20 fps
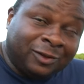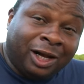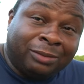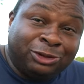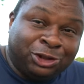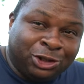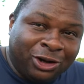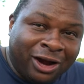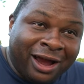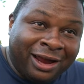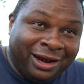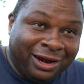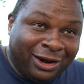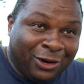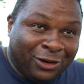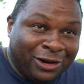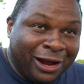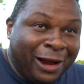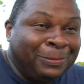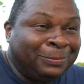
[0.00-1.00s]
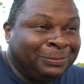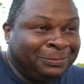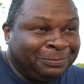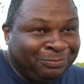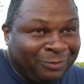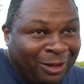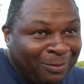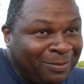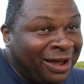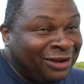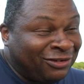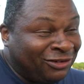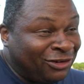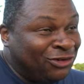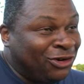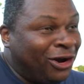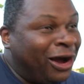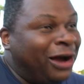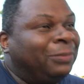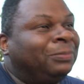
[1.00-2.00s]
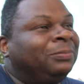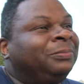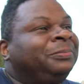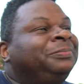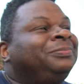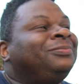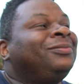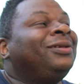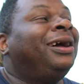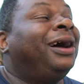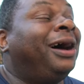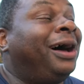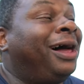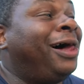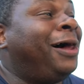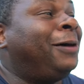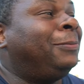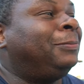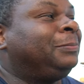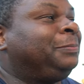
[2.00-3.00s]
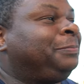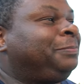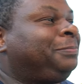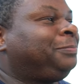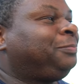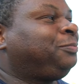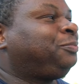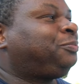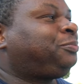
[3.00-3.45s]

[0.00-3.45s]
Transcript: I'm trying here, okay? I'm actually trying. Um,